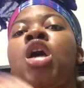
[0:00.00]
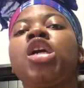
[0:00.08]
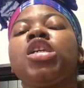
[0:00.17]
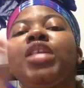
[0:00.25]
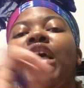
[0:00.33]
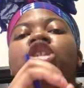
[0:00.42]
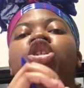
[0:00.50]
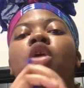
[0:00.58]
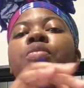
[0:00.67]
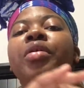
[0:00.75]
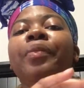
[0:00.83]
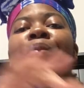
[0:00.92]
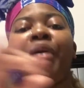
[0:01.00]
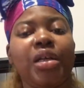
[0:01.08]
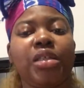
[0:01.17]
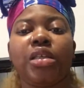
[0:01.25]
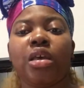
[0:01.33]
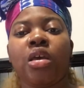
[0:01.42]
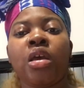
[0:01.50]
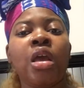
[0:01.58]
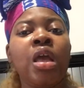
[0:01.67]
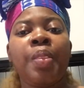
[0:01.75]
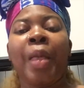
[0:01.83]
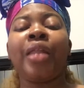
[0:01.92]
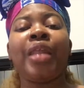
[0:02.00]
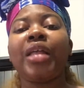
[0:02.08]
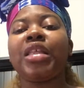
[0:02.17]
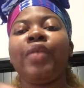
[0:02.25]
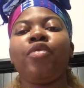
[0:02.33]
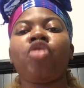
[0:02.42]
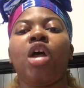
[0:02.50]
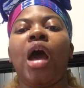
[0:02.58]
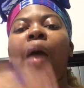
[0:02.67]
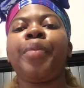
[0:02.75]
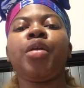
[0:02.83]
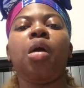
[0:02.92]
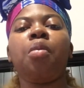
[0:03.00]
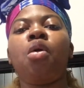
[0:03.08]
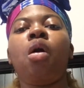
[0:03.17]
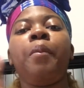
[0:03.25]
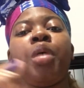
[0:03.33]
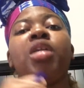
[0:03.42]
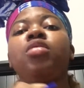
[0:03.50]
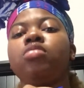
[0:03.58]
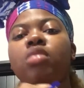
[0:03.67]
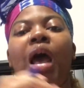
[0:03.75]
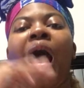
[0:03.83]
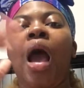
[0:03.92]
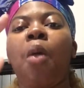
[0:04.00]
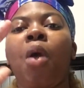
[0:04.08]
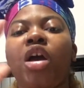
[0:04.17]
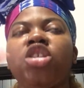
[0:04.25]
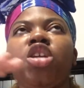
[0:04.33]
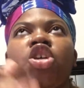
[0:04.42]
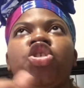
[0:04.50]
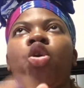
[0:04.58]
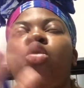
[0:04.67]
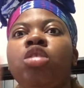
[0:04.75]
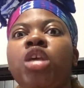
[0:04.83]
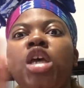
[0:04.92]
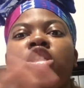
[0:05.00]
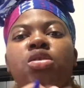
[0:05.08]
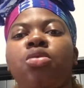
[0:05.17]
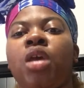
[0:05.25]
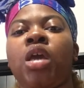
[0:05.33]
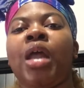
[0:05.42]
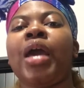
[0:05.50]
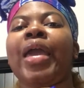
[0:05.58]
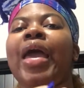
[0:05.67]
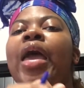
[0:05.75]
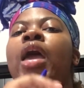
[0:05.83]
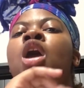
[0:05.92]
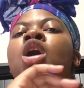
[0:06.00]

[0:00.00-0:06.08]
Because that show be busting. Not to even try to hype it up more, but I watched that show yesterday and I got